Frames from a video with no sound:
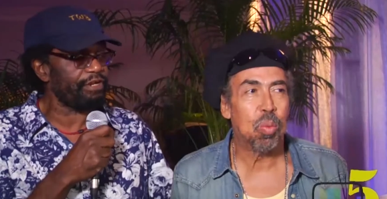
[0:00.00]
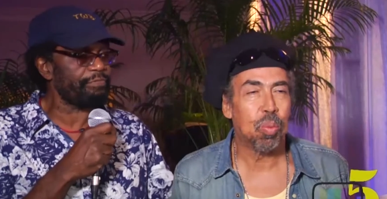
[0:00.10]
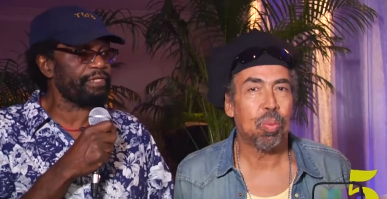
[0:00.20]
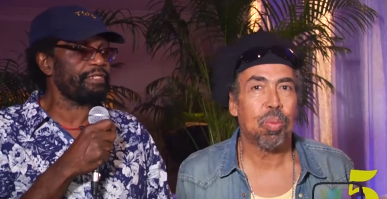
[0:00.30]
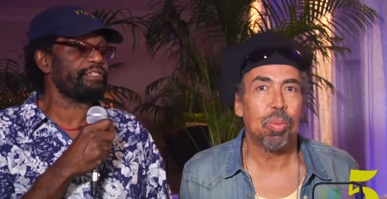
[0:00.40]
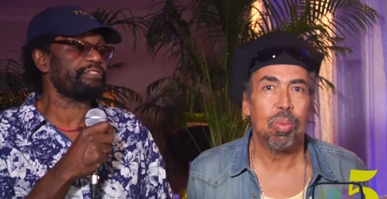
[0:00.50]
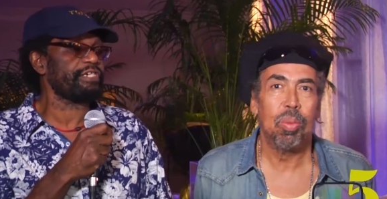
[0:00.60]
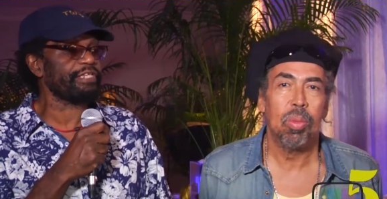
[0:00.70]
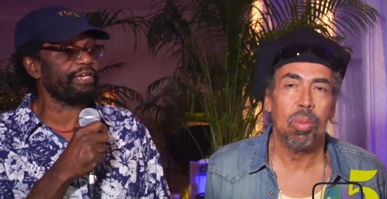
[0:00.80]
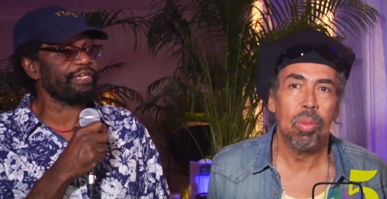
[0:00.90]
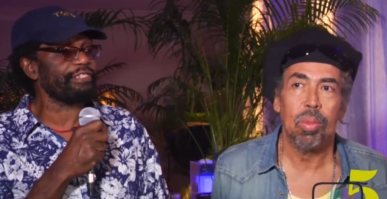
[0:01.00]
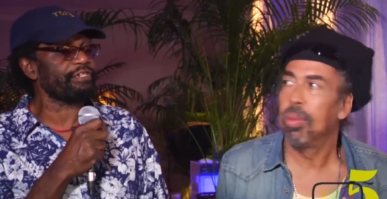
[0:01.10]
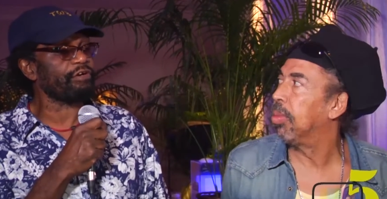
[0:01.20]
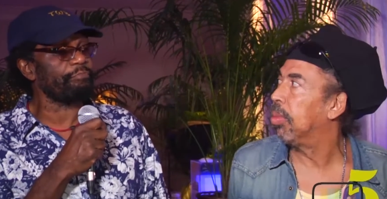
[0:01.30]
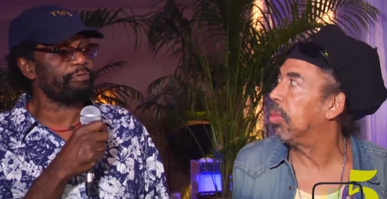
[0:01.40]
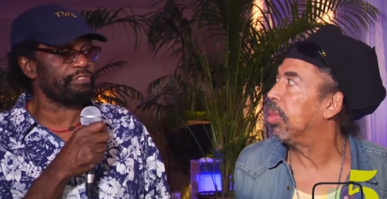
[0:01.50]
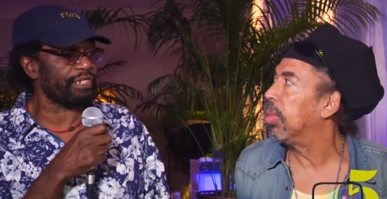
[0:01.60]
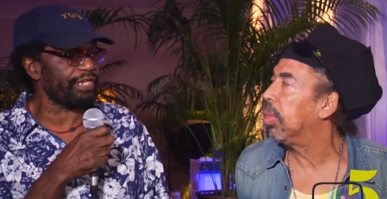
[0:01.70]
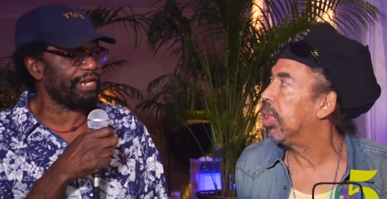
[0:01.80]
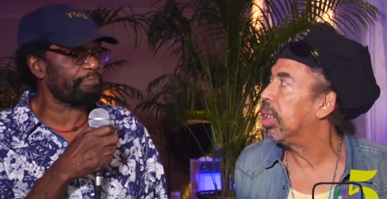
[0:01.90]
Speaker 1: You know what I mean? So you can get your
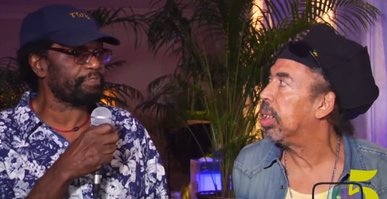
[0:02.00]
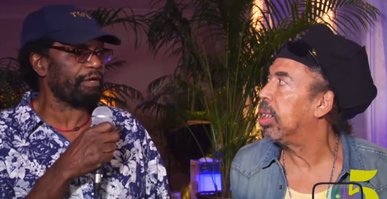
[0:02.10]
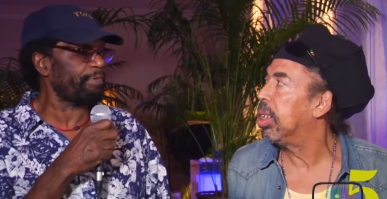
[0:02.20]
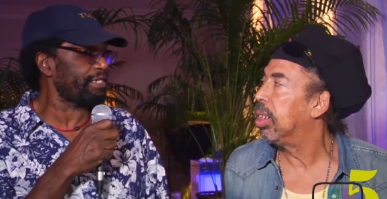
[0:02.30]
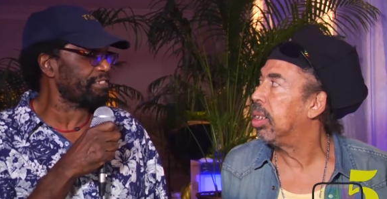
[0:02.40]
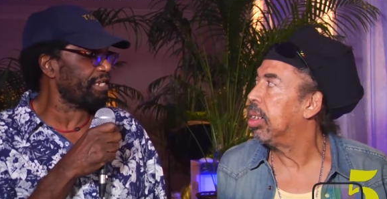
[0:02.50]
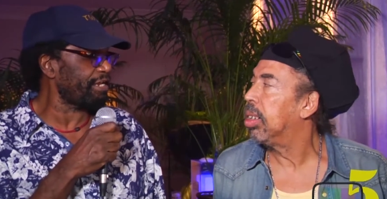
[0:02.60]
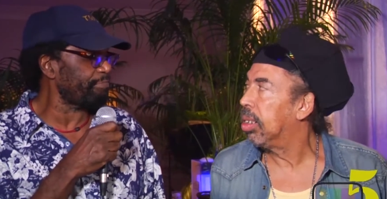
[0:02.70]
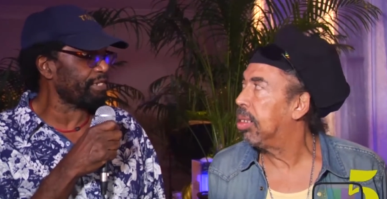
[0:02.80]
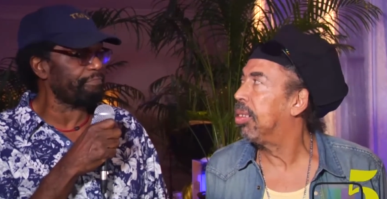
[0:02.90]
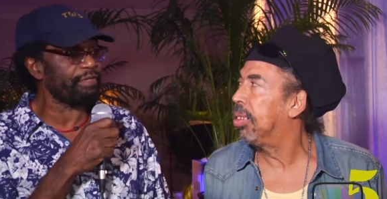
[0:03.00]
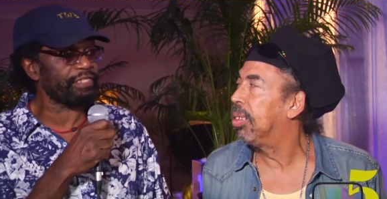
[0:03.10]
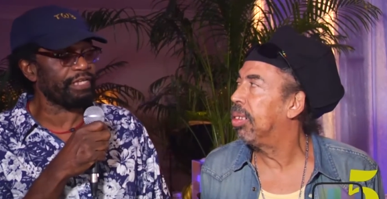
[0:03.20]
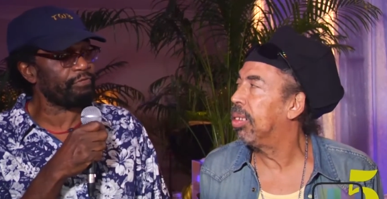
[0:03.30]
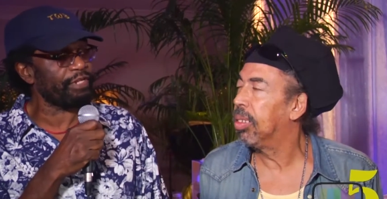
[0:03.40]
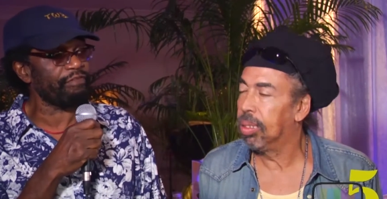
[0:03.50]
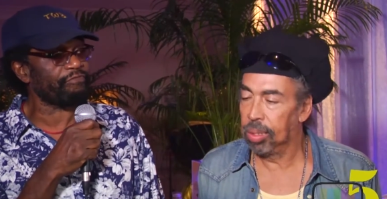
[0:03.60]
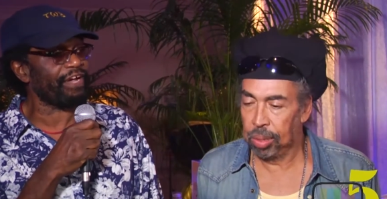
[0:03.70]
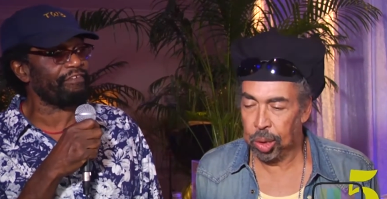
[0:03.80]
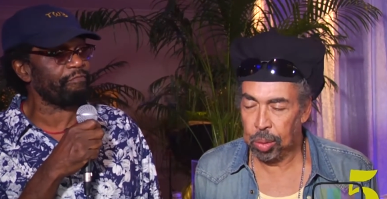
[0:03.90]
computer, your laptop, and you start make a beat, and within
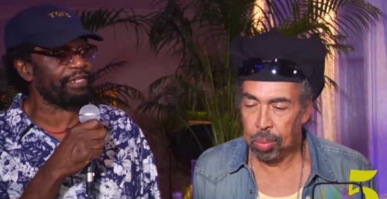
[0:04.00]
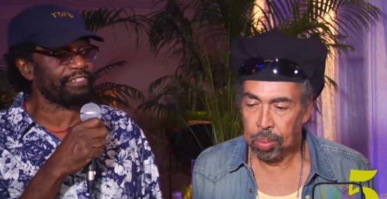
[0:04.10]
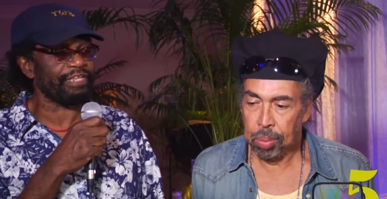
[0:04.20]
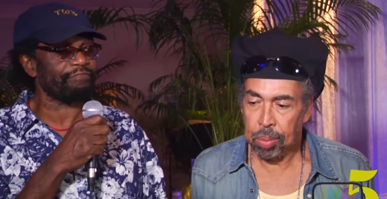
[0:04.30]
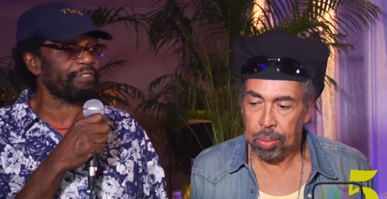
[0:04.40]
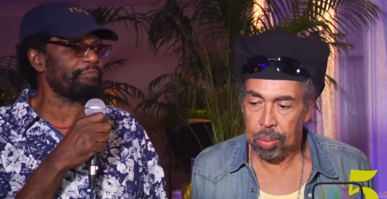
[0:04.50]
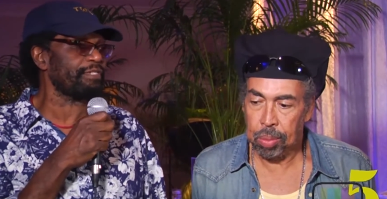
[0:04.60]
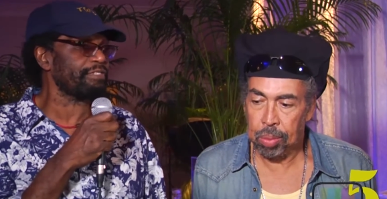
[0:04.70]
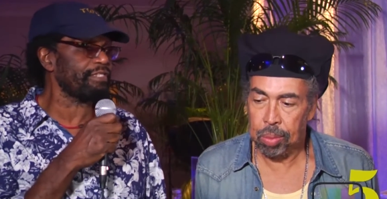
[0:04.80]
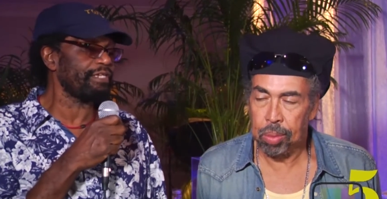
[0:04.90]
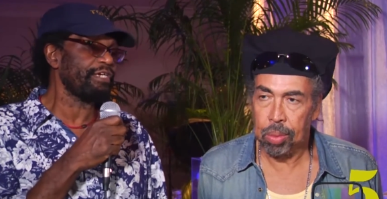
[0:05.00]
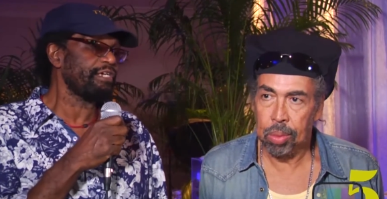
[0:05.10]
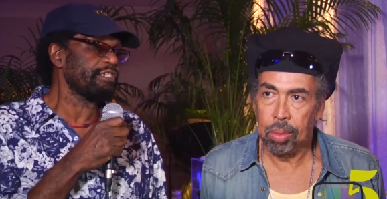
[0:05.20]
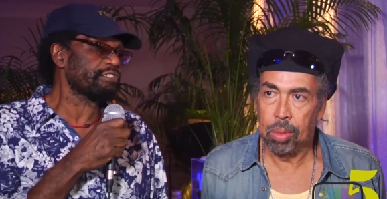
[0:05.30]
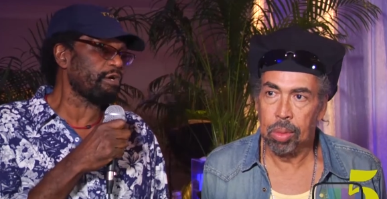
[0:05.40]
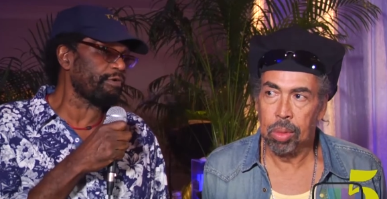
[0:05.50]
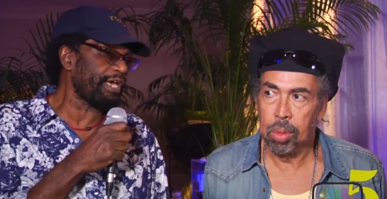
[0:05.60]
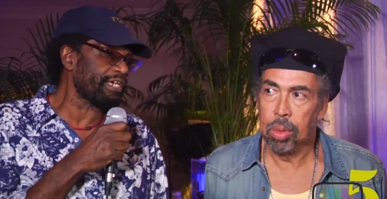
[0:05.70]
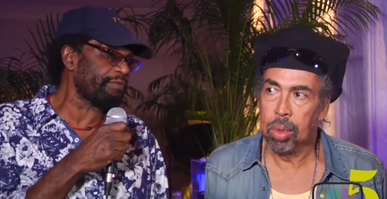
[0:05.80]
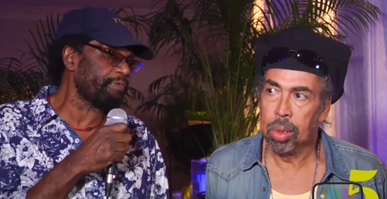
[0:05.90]
five minutes you have something sound
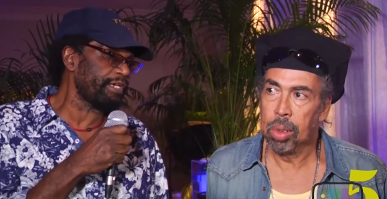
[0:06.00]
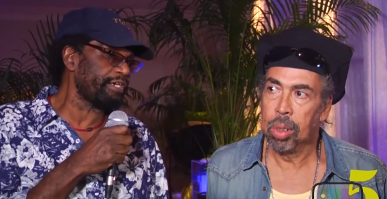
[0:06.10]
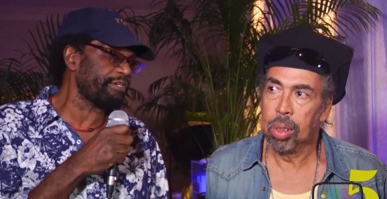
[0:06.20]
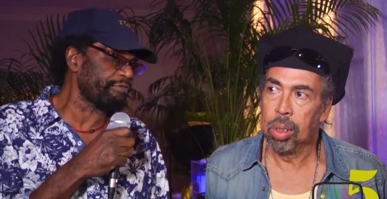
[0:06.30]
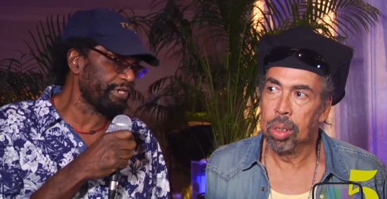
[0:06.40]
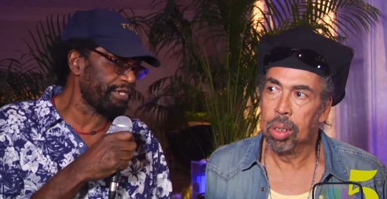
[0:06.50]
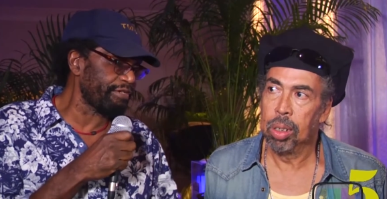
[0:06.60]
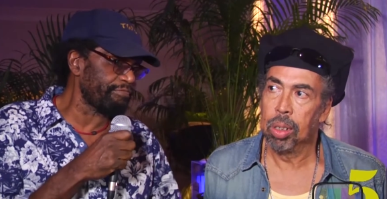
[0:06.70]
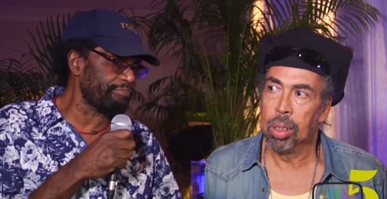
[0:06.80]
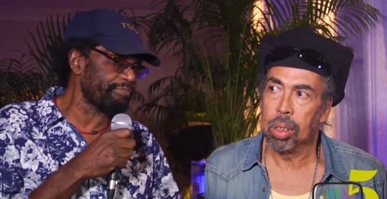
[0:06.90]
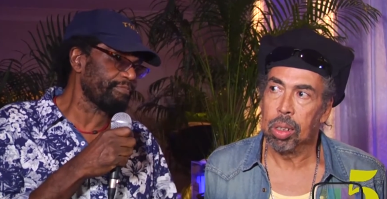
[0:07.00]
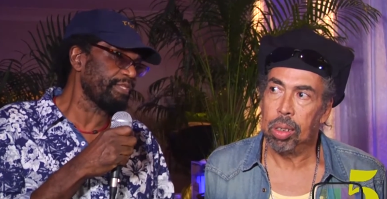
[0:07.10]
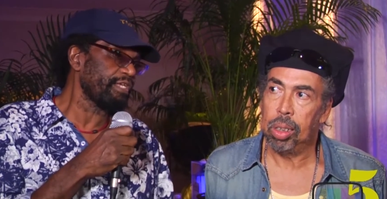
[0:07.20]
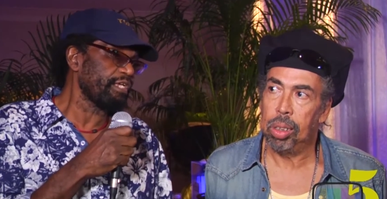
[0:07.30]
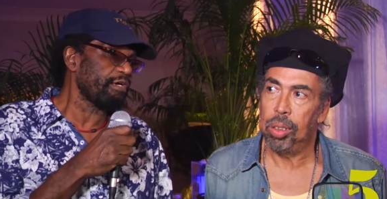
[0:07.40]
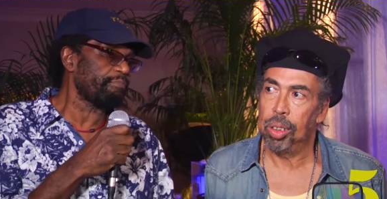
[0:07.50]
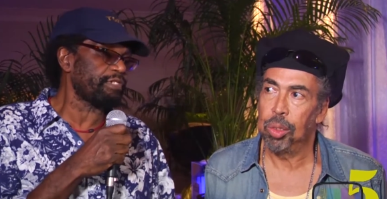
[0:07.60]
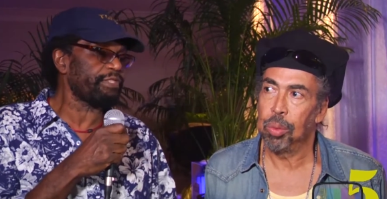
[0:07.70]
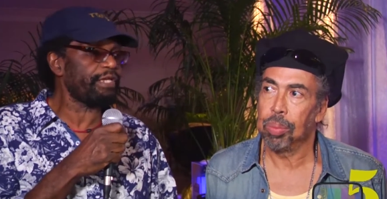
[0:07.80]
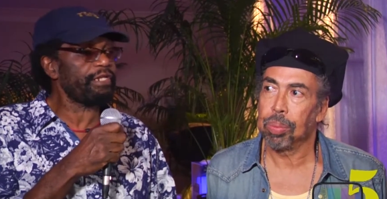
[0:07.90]
like it playing on the radio.
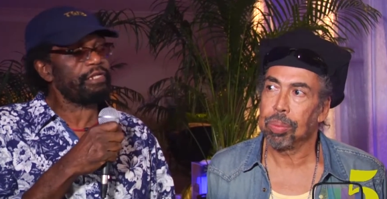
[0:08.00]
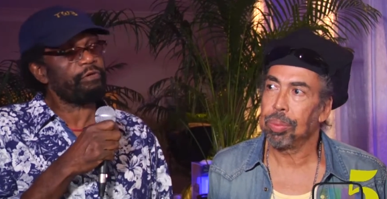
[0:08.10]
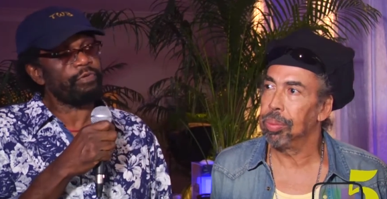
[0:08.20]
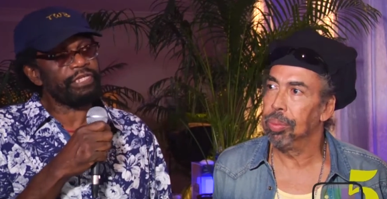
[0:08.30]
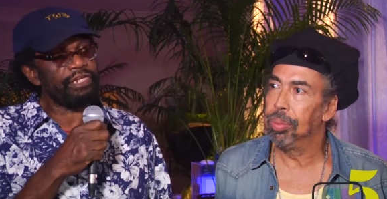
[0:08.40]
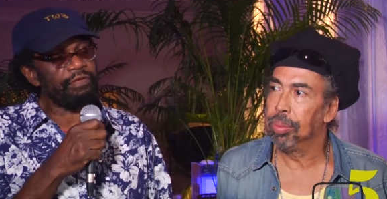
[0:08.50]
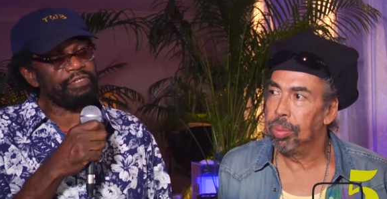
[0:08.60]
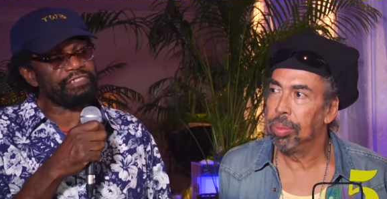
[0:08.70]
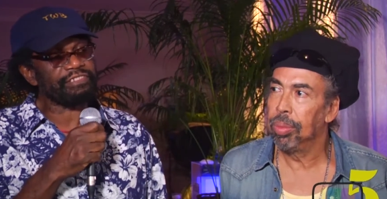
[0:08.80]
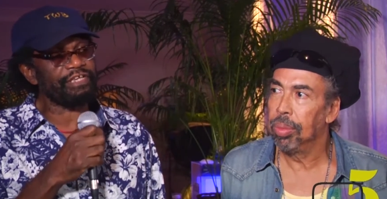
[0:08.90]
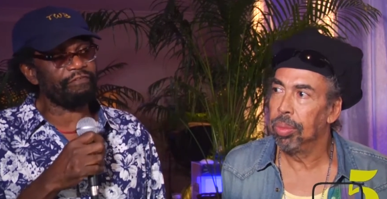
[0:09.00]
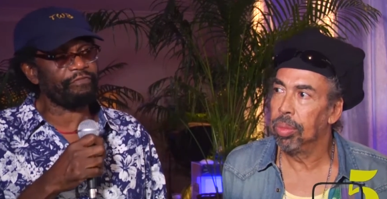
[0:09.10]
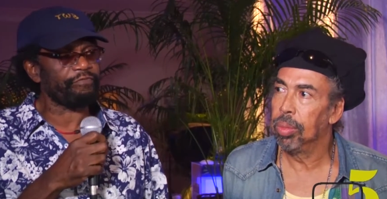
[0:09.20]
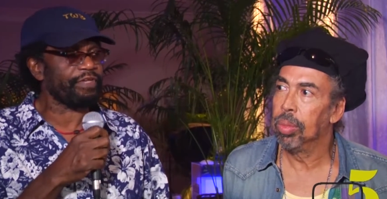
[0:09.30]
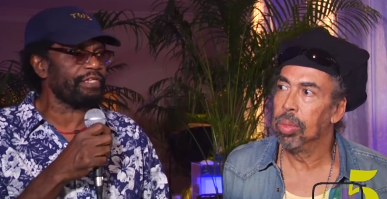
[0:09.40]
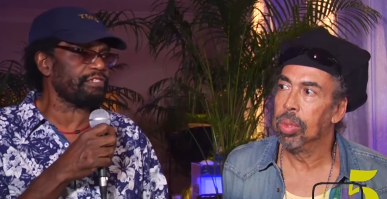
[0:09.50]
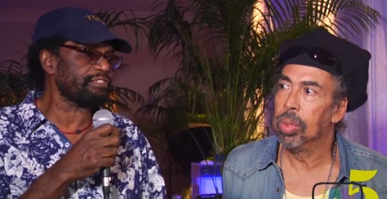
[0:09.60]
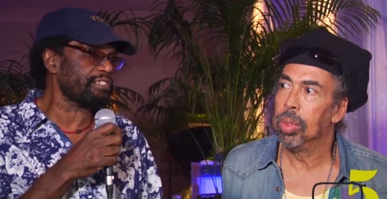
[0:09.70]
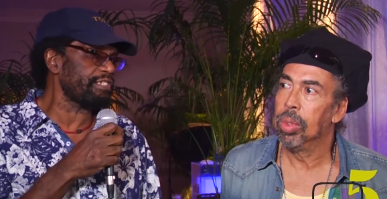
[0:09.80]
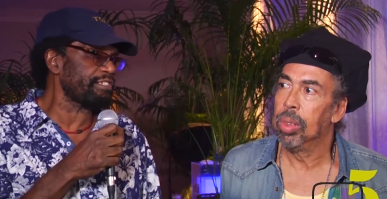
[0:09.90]
But then well, you limit yourself if you can
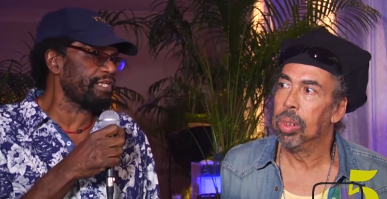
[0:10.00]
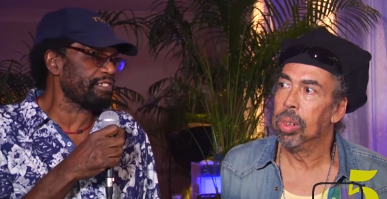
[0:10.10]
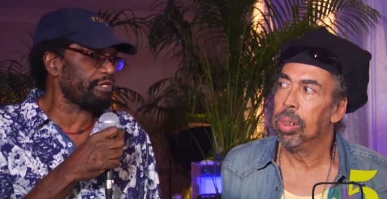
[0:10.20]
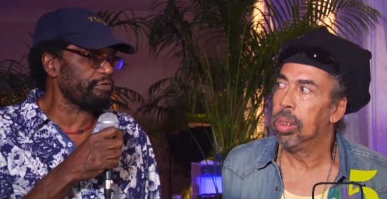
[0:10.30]
just stay into that